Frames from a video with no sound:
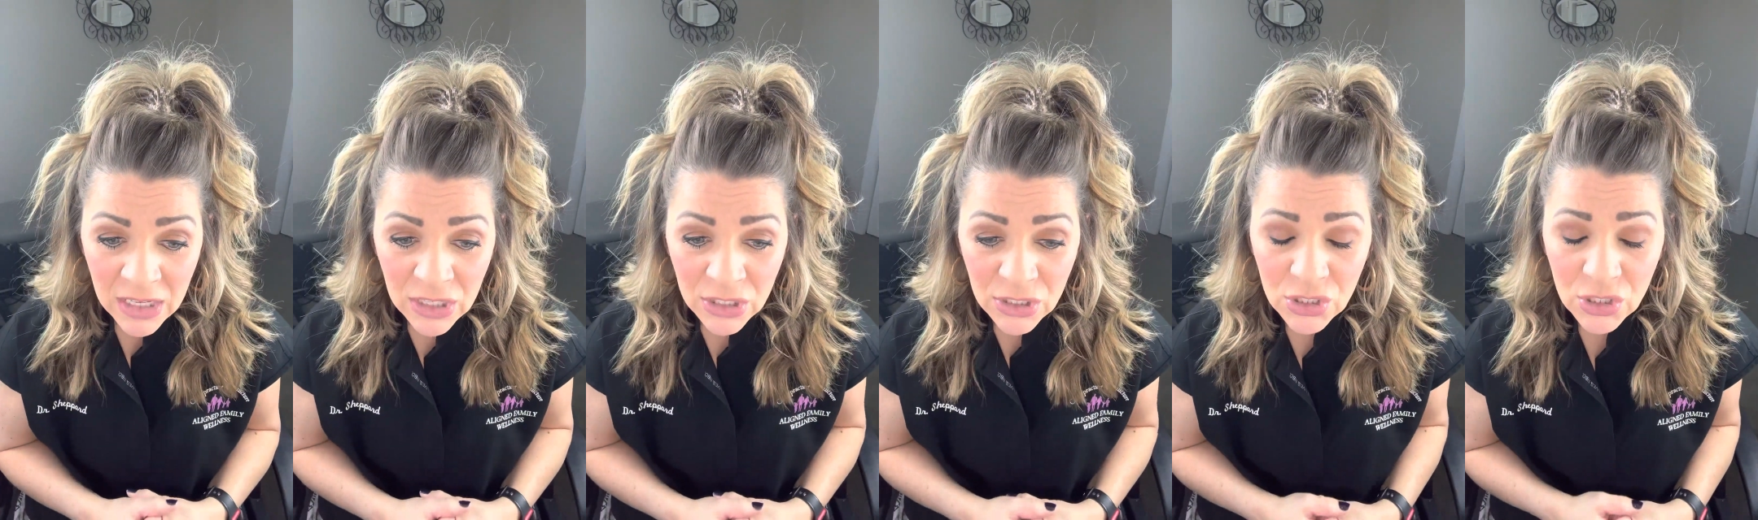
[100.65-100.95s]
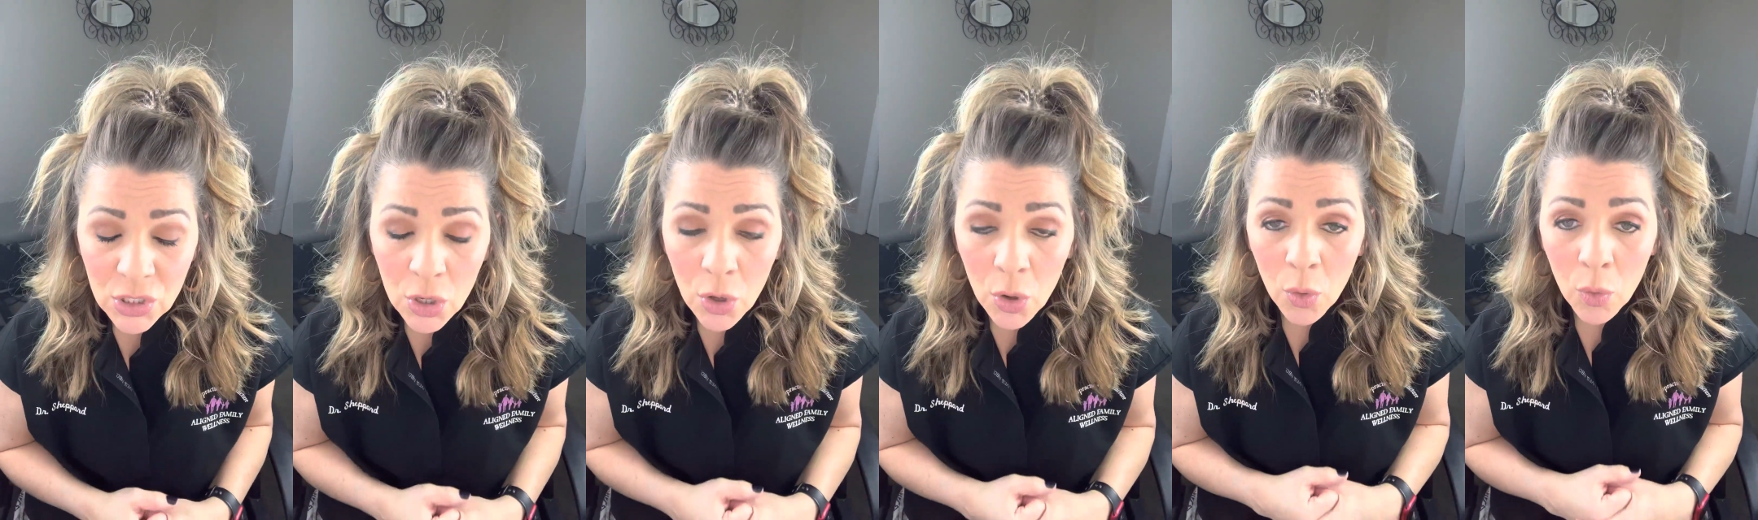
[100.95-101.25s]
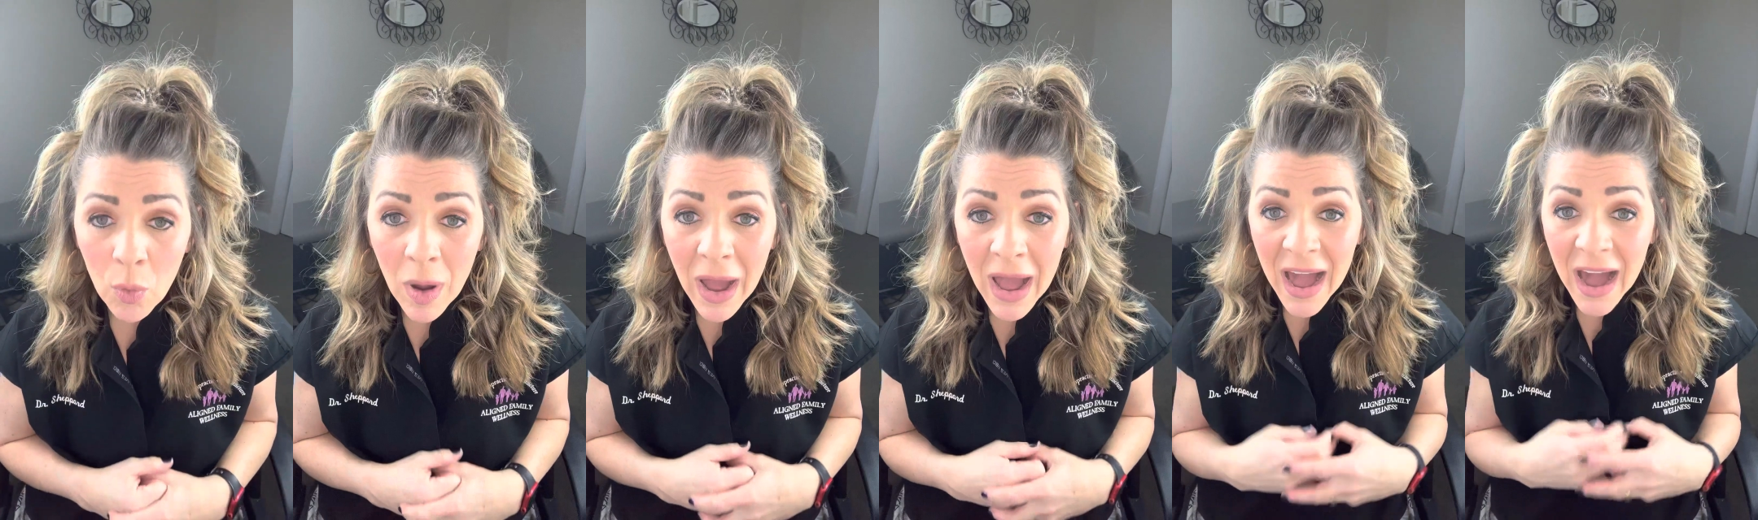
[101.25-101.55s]

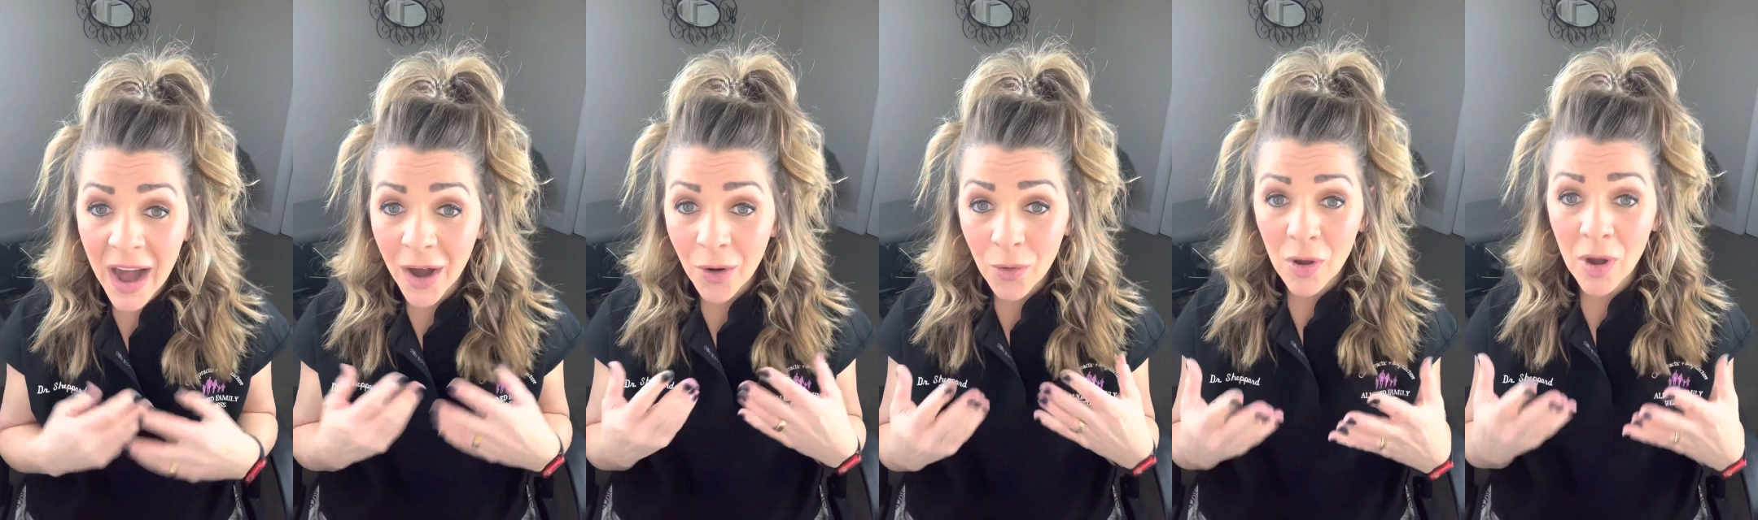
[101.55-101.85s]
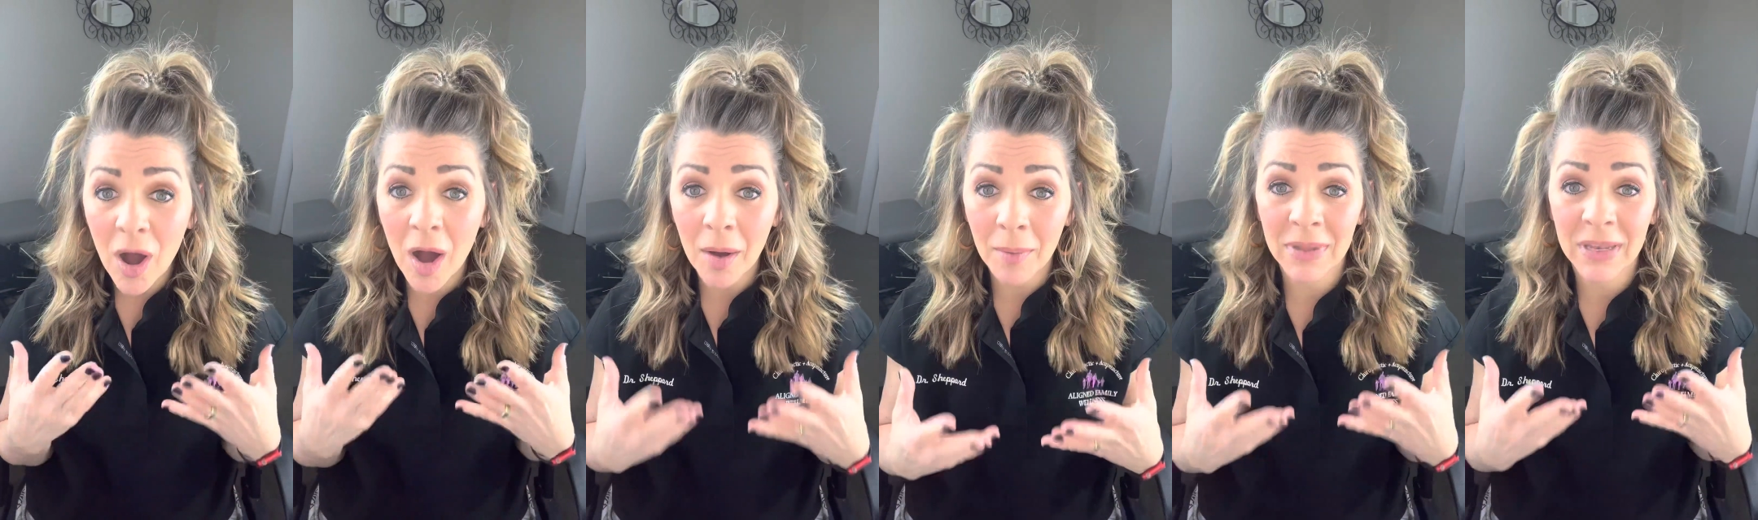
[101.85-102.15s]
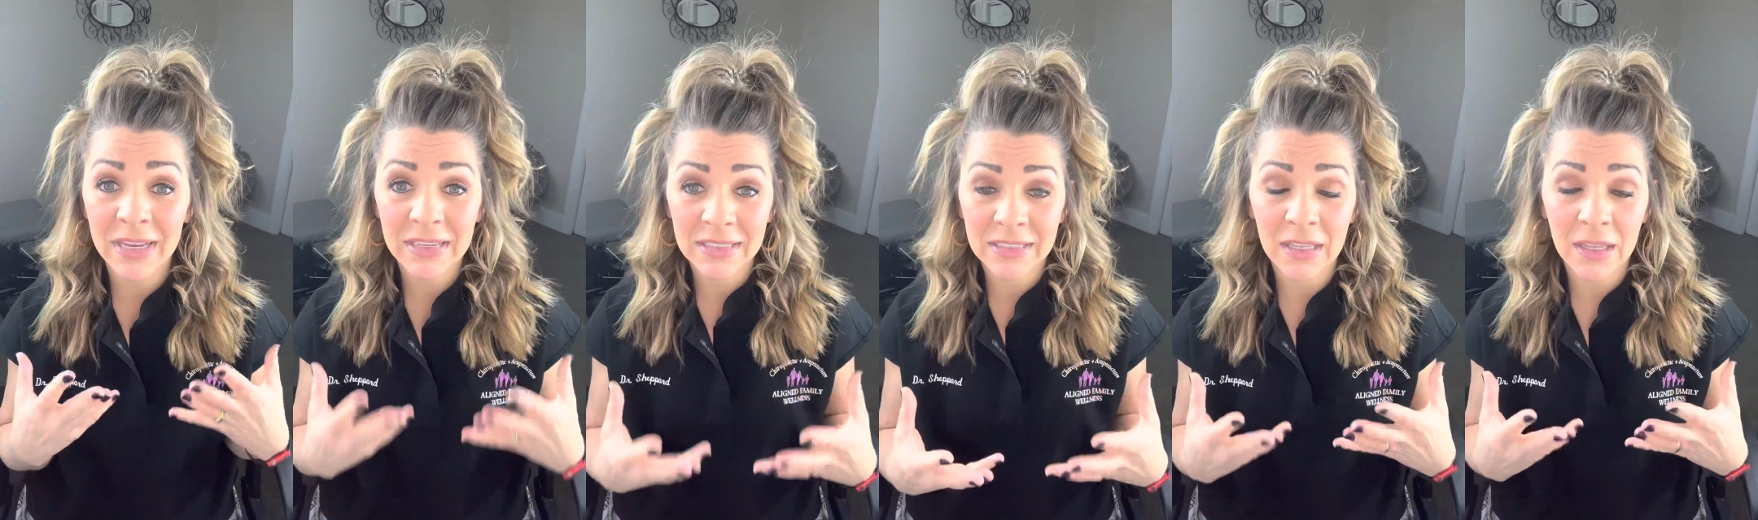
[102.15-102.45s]
So how common
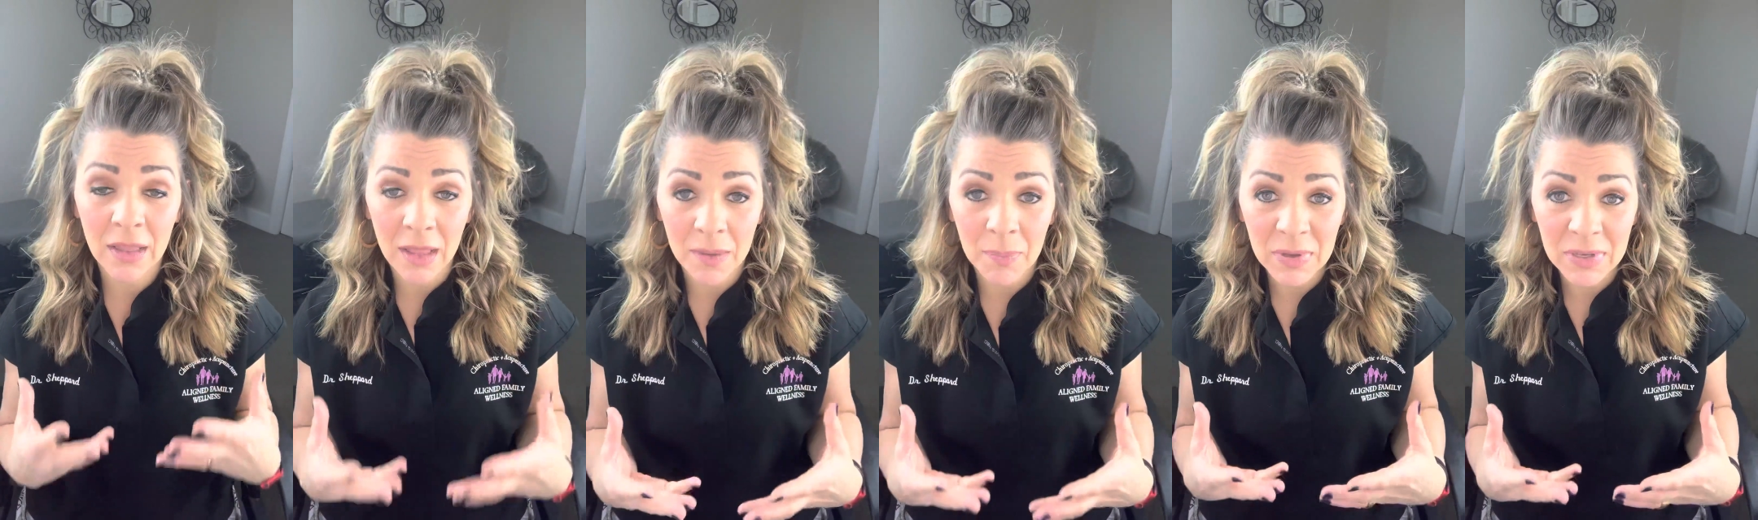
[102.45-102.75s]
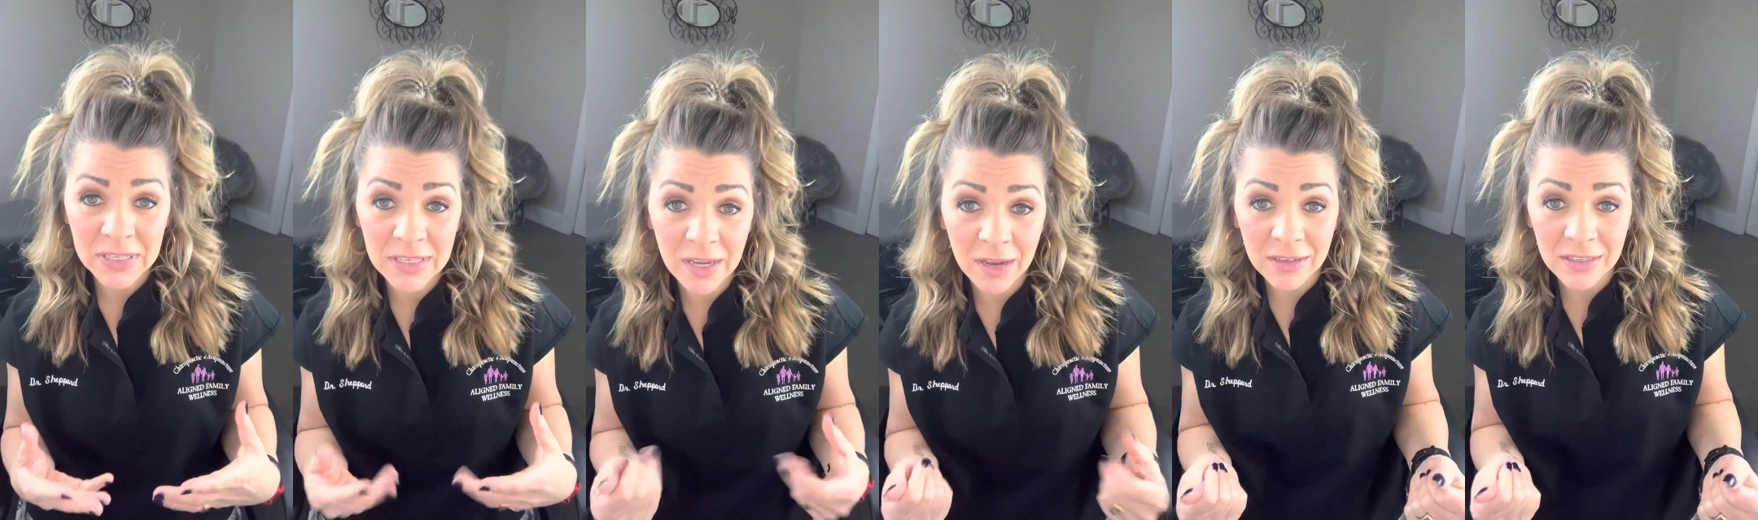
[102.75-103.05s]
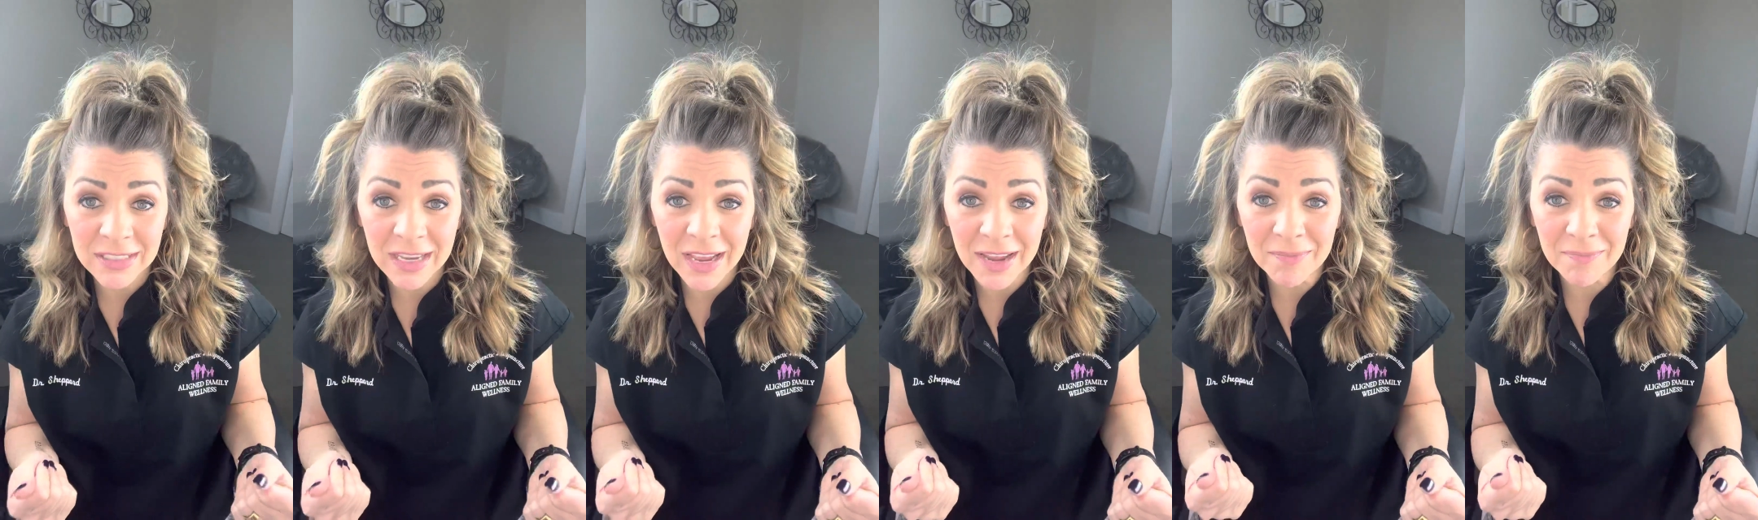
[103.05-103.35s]
is the lip and tongue
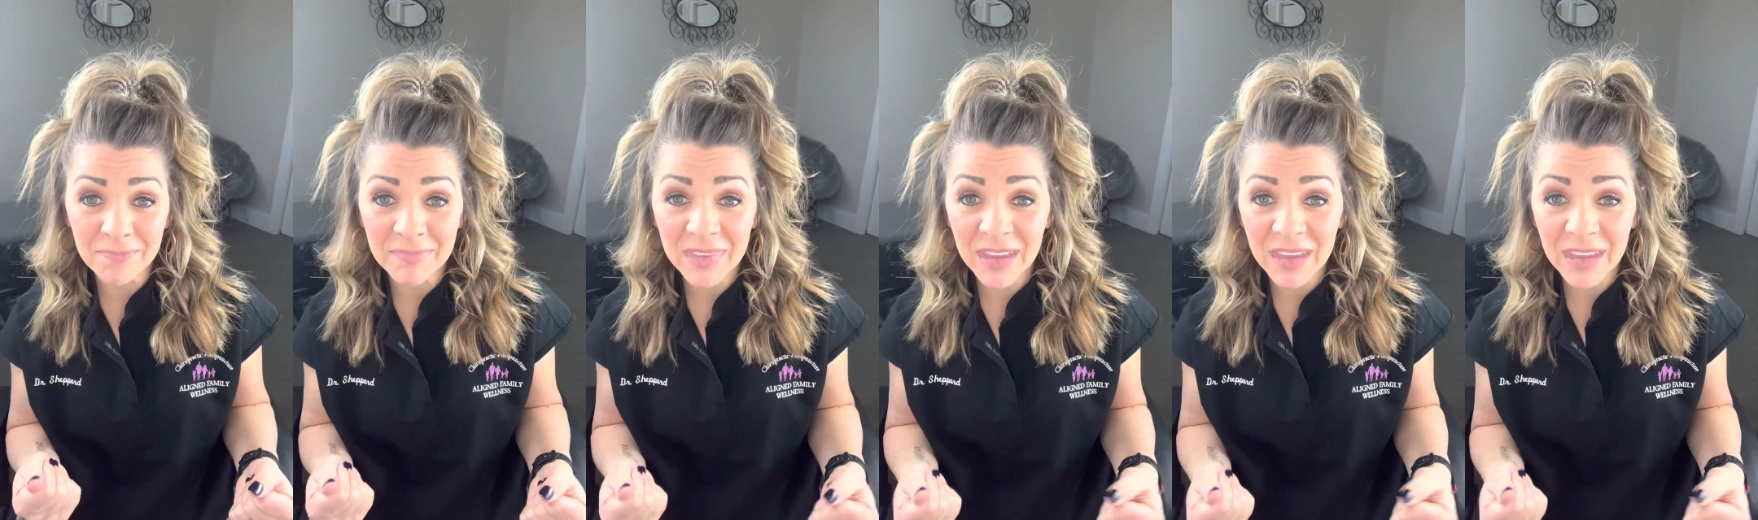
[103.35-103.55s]
tie?